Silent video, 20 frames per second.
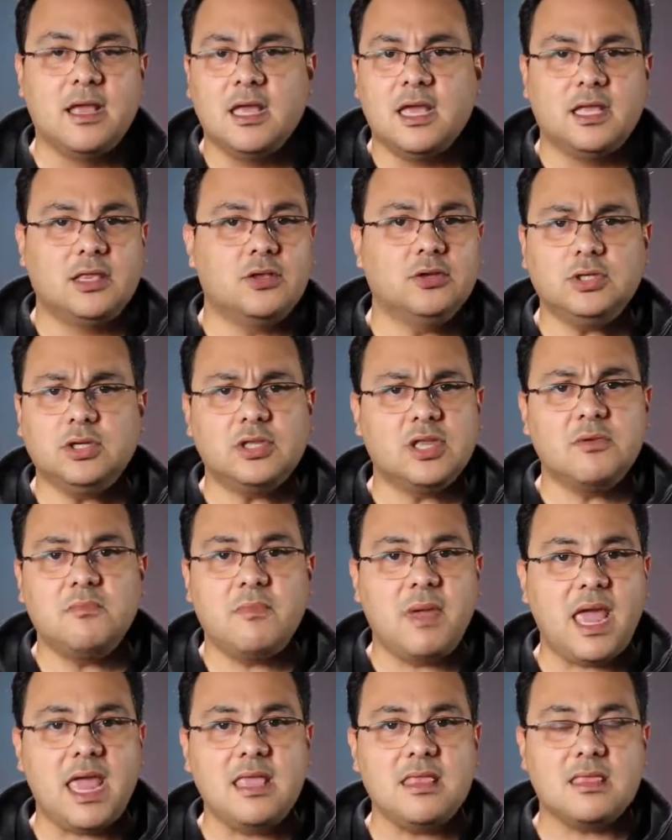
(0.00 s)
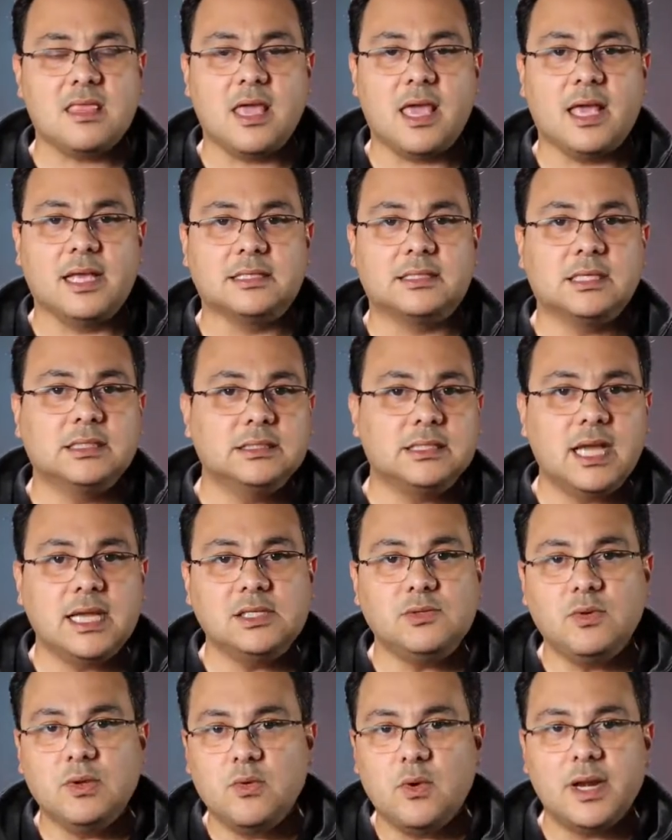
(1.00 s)
And those are the main things.
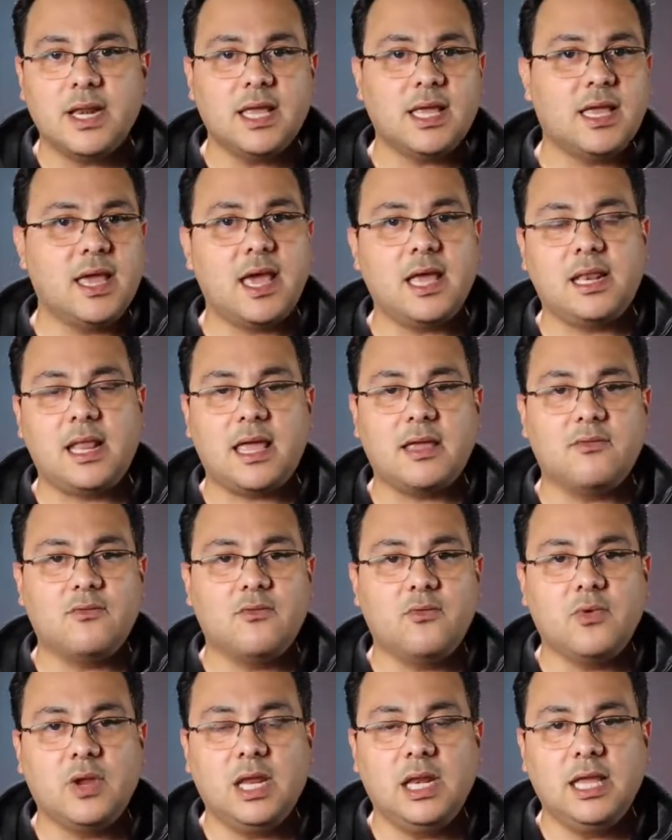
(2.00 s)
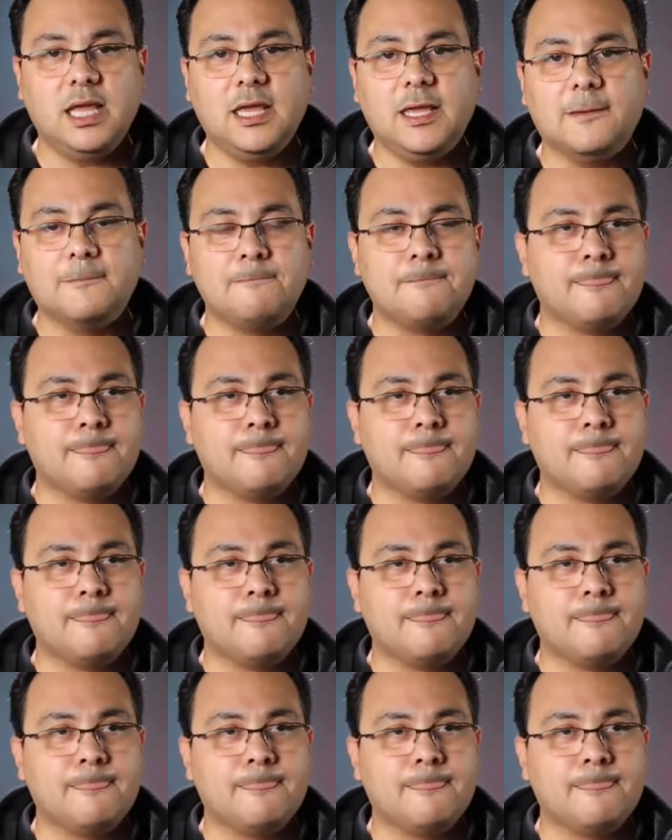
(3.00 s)
Sometimes we want to get like really